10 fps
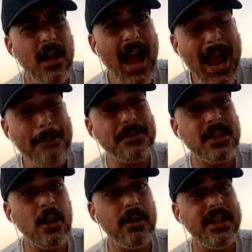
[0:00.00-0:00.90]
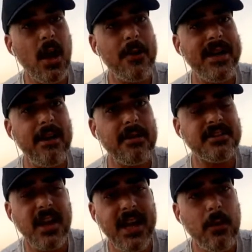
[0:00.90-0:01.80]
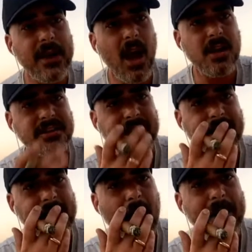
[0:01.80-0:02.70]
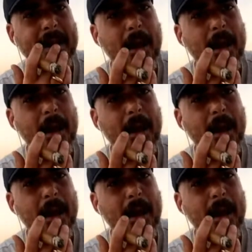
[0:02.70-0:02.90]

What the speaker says: Absolutely nowhere near it. So here we are sitting here going,